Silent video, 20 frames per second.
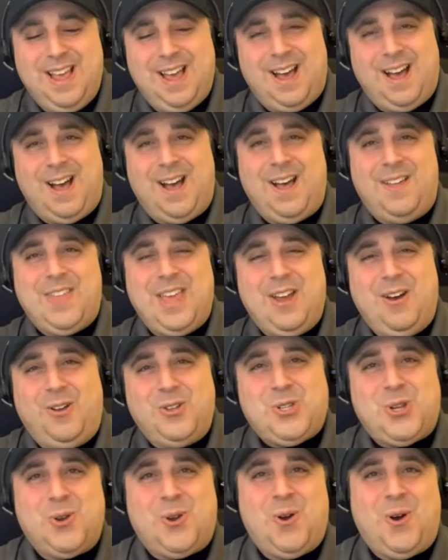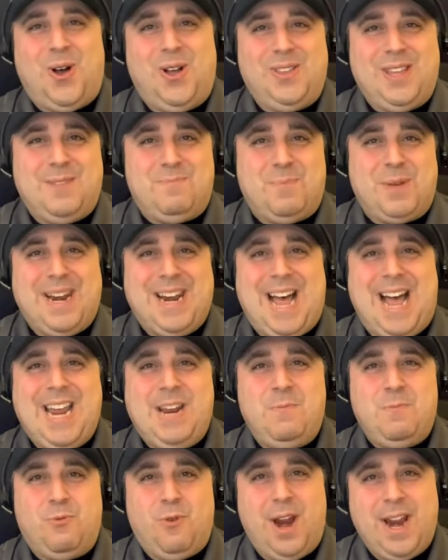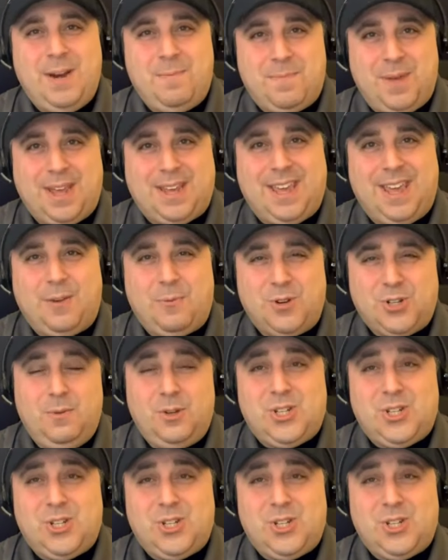They also called it benign brain picking,